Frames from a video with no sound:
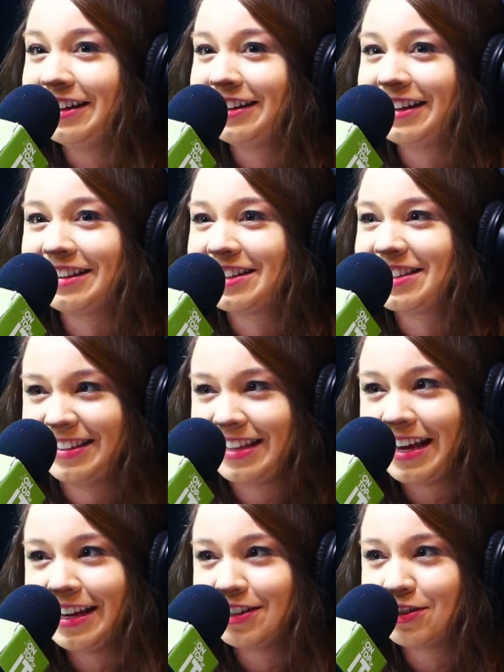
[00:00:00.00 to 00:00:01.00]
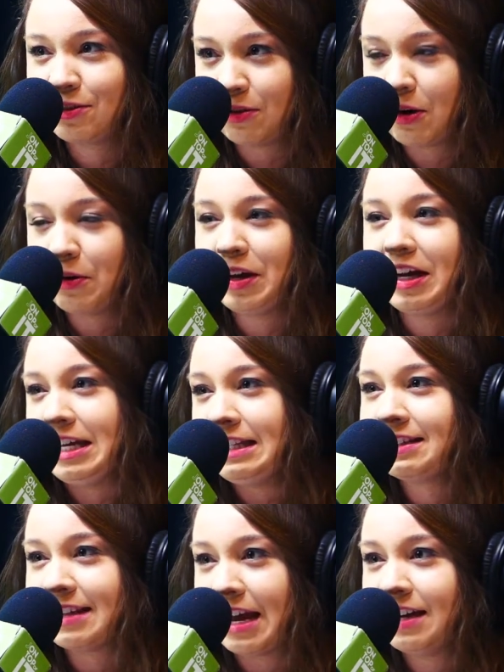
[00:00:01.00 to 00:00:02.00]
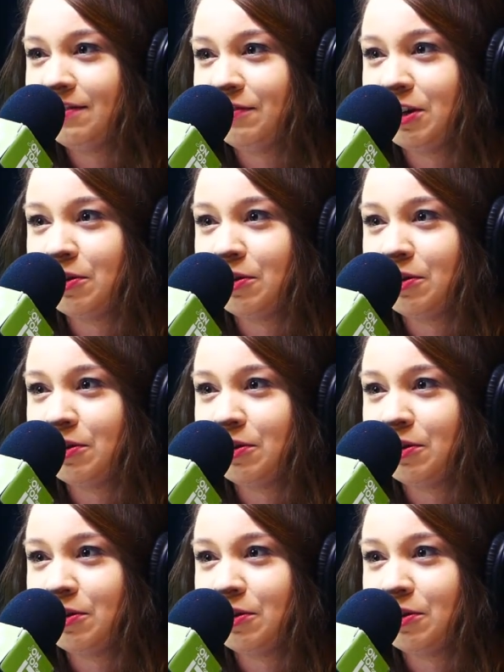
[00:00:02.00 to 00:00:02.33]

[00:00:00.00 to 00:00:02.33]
like this thing is growing inside of you.